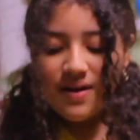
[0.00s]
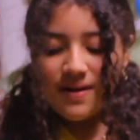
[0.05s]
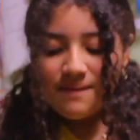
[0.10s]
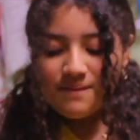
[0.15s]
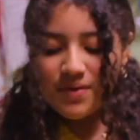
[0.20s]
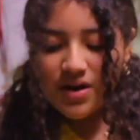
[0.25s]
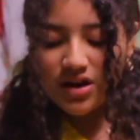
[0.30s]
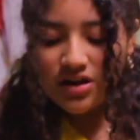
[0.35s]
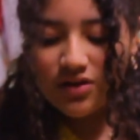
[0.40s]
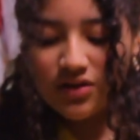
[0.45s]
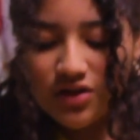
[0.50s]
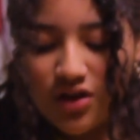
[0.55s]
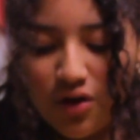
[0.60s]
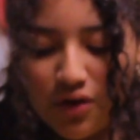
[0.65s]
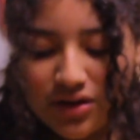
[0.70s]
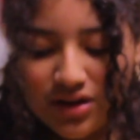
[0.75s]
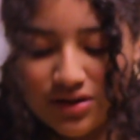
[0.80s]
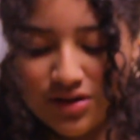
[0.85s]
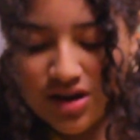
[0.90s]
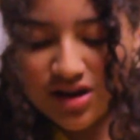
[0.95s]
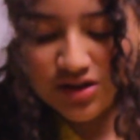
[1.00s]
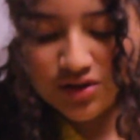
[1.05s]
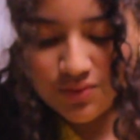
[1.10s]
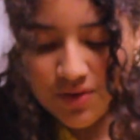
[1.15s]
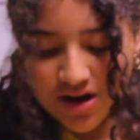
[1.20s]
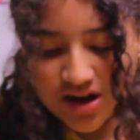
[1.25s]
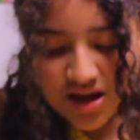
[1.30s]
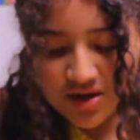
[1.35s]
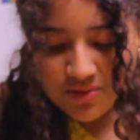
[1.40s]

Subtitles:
But you'll know when it's ready